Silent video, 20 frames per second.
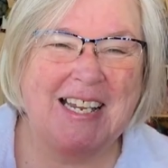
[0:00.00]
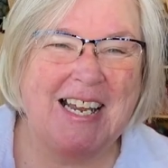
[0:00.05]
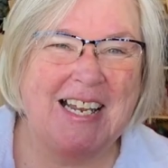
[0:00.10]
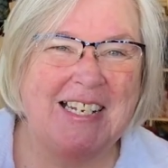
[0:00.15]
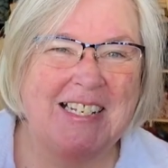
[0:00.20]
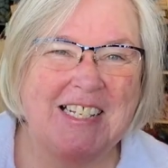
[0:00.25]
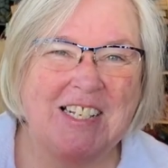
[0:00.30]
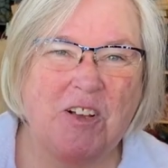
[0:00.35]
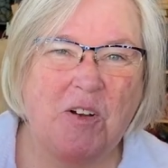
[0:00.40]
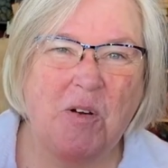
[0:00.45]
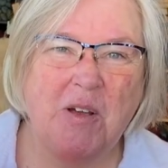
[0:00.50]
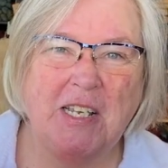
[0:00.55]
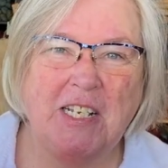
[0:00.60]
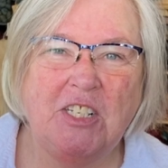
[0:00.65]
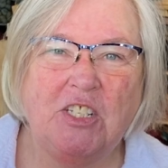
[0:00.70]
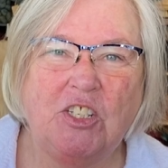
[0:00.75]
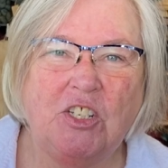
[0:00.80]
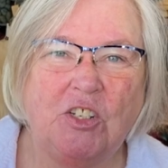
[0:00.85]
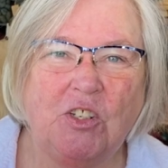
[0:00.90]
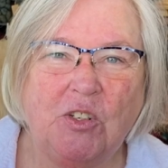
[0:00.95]
it's
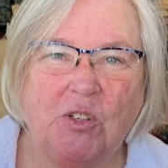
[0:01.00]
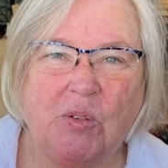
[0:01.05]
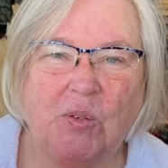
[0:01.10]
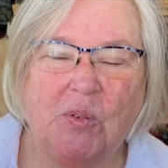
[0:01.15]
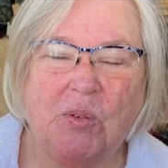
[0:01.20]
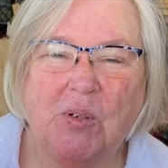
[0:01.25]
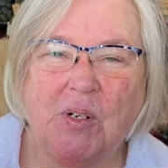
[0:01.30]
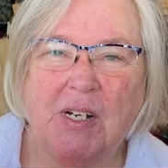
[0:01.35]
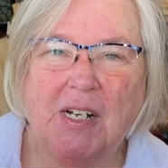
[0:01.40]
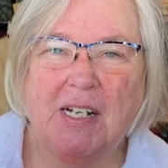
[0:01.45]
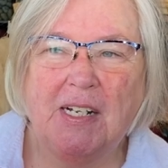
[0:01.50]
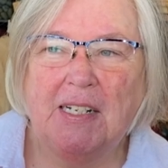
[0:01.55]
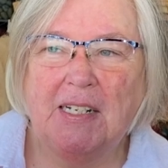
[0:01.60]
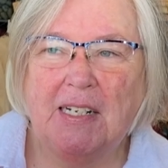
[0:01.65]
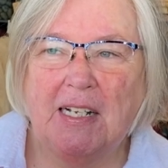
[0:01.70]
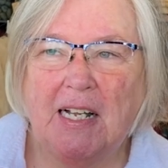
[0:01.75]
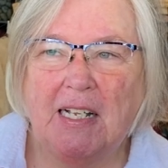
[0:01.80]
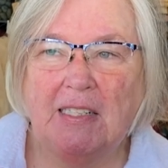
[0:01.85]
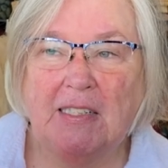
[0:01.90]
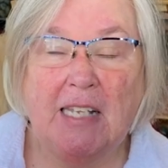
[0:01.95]
going to
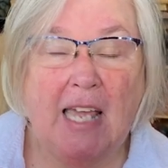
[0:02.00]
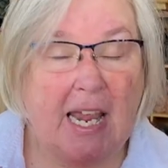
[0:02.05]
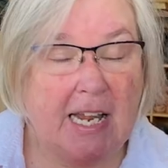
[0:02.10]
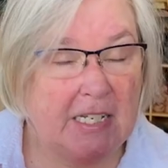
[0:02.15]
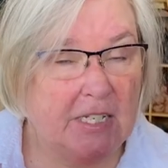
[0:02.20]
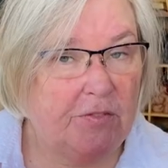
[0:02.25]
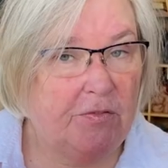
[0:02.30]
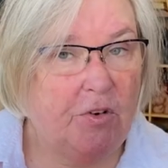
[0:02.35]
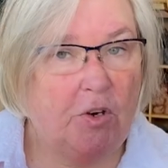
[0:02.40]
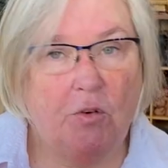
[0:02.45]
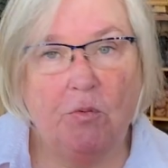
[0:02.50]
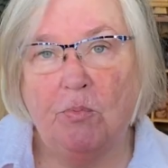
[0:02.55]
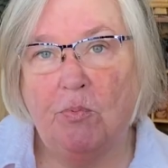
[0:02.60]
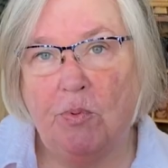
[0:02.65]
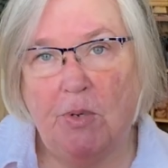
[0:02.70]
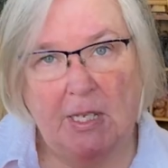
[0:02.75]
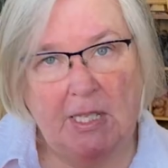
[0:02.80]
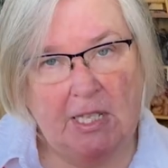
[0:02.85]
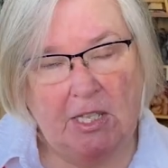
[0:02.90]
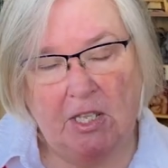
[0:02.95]
last for a
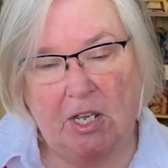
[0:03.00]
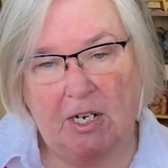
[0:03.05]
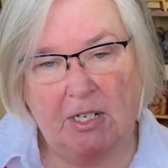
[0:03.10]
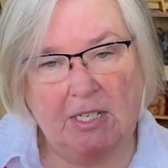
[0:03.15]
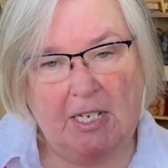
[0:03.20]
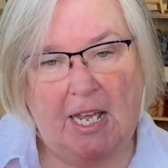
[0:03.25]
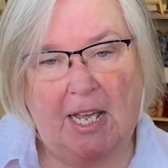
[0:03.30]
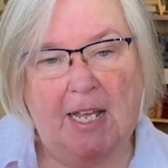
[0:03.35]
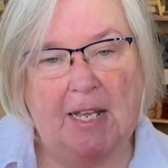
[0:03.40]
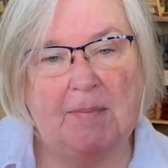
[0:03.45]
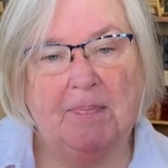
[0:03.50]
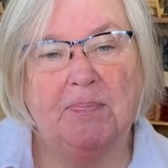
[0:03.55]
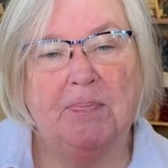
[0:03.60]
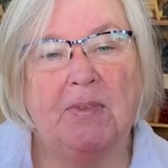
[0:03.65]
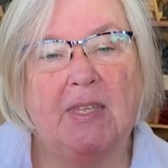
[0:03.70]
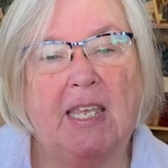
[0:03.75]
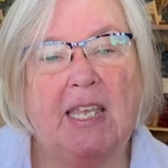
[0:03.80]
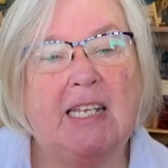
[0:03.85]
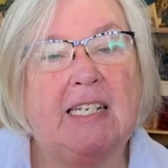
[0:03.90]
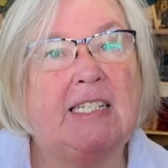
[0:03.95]
really long time.
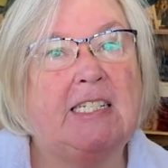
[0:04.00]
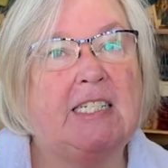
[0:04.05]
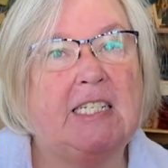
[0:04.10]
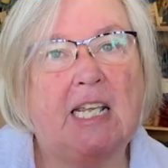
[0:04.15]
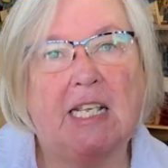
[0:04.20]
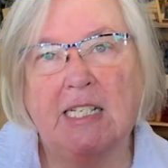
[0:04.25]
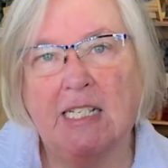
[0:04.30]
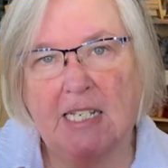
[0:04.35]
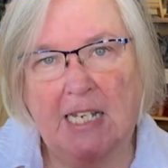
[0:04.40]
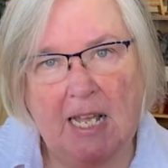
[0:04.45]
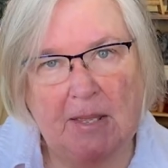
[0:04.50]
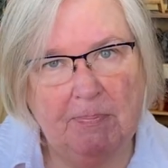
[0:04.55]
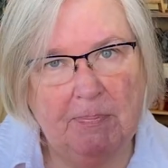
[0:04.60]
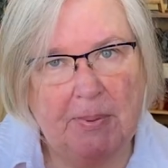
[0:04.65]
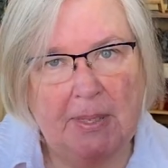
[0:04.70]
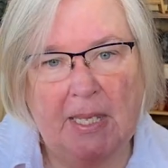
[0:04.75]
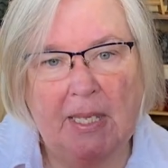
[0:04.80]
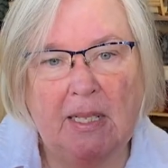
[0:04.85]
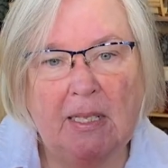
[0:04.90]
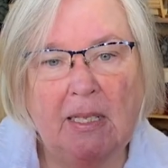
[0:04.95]
It does not
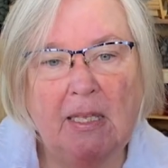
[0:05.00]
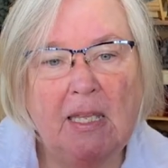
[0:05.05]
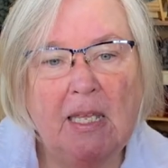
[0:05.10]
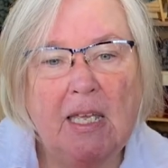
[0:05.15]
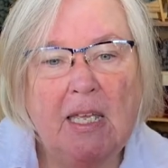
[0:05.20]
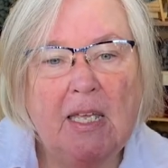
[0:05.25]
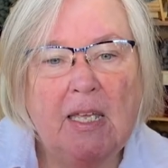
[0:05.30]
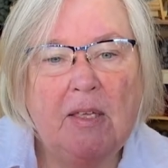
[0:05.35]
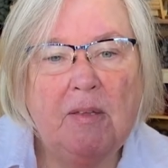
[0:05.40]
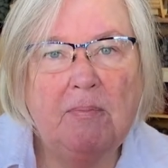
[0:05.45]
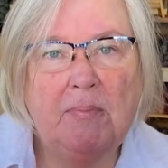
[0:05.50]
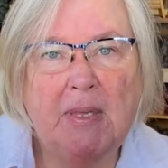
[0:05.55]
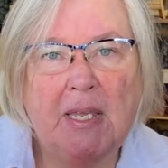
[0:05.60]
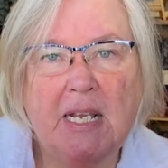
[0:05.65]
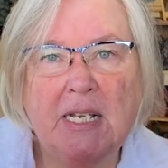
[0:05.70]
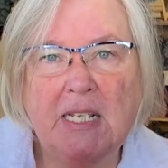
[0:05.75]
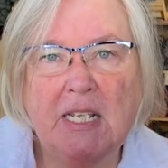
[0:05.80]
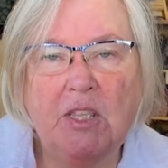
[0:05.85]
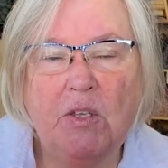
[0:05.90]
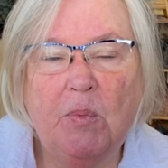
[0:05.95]
pill
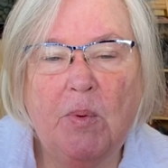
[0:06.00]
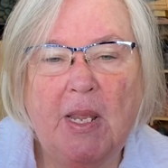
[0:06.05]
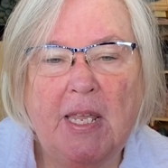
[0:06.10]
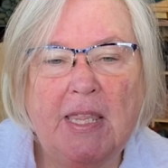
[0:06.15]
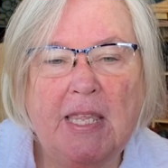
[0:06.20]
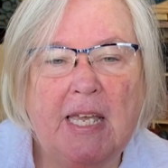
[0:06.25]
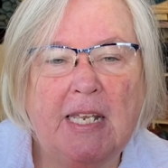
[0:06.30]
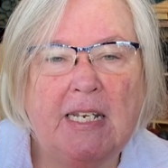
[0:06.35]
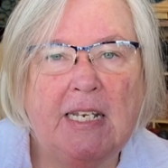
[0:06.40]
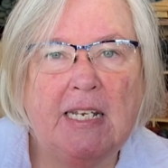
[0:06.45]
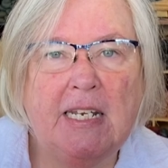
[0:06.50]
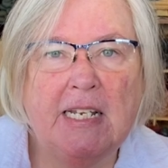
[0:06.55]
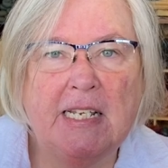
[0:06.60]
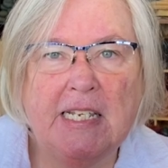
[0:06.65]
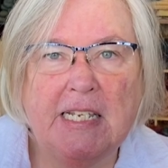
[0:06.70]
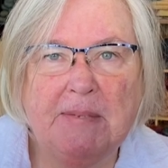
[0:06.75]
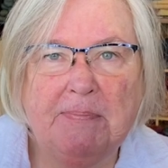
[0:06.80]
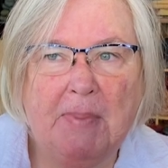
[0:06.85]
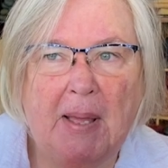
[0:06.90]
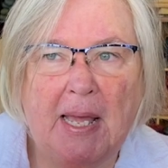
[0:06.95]
because of the way that it is
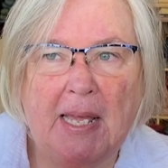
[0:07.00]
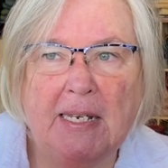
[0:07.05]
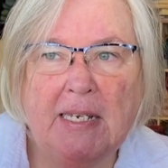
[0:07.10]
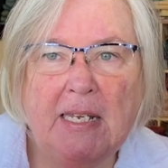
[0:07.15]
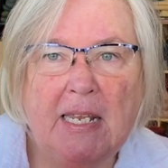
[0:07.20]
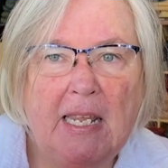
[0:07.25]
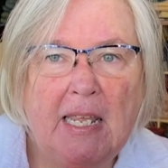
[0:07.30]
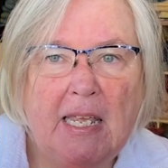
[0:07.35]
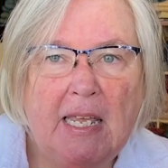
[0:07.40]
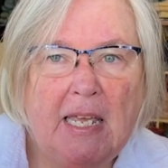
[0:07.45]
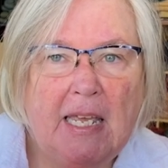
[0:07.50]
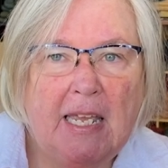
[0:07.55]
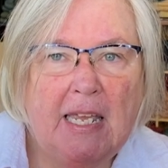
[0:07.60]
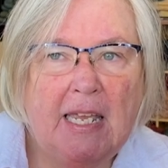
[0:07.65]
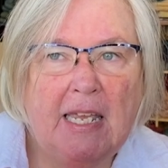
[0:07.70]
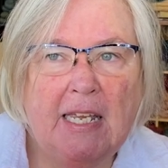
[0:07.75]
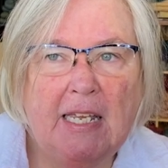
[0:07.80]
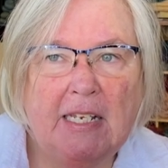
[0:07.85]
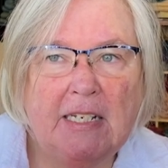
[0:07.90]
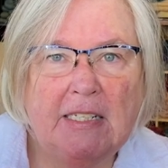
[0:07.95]
spun,
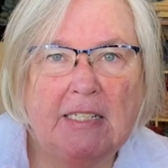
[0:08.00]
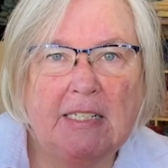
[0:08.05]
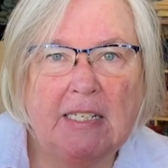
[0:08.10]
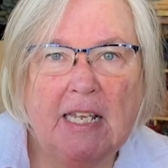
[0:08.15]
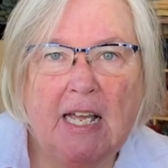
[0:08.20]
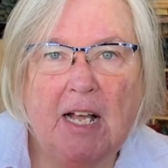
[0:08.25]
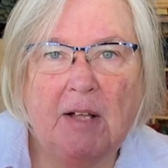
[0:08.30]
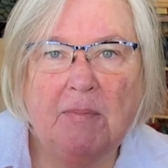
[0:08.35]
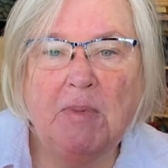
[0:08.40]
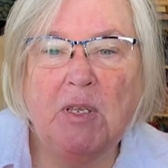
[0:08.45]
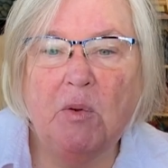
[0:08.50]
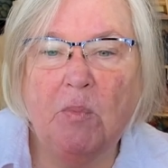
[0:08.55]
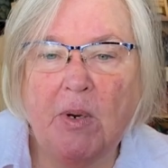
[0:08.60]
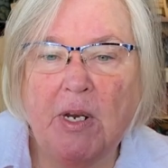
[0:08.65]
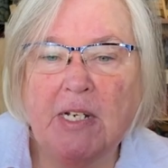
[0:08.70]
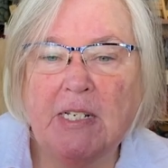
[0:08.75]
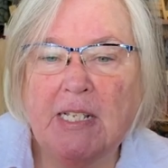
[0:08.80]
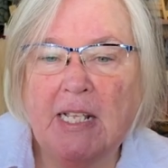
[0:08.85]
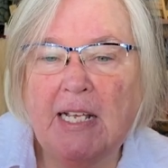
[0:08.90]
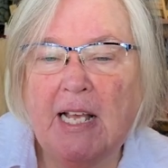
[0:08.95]
and it
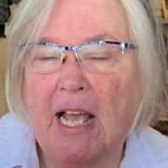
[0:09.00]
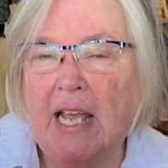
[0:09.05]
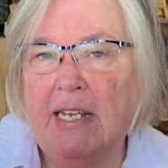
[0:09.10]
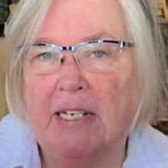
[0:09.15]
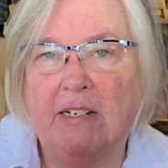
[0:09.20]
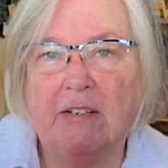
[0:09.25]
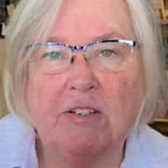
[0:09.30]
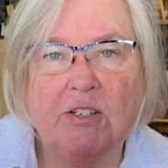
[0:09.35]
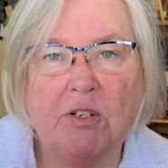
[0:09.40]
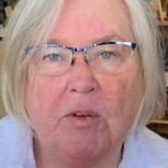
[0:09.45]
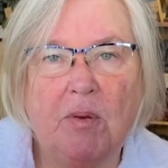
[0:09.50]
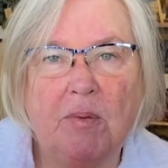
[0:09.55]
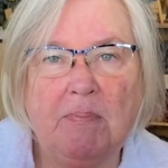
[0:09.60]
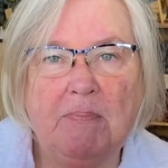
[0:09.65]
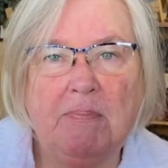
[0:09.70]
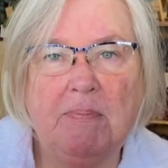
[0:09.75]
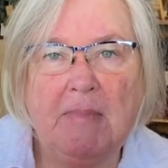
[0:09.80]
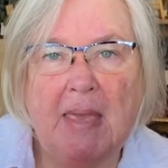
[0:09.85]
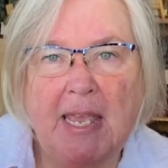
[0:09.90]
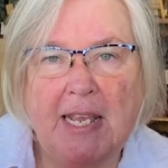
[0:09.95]
wears like iron, so it
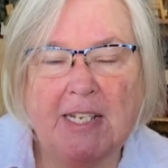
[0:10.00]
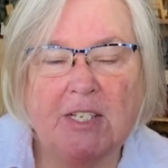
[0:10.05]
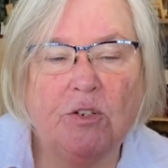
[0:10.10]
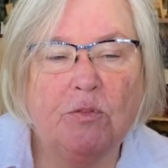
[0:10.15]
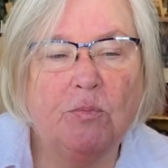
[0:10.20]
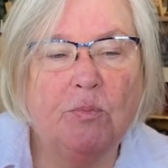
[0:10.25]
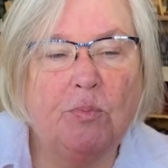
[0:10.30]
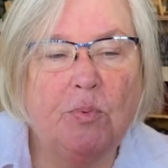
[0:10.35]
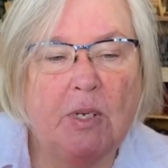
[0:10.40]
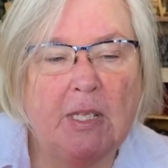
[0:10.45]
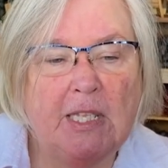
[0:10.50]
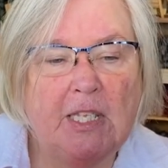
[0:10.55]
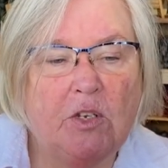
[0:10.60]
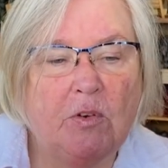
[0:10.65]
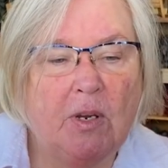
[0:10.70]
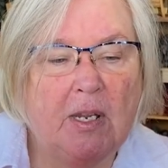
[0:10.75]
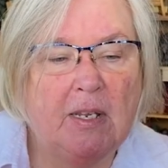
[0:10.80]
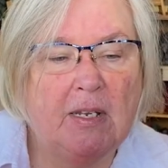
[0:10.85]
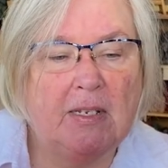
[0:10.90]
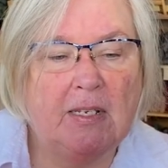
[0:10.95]
makes a really
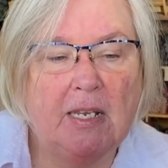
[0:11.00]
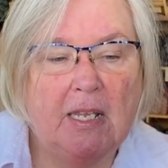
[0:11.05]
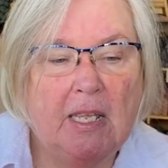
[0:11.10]
great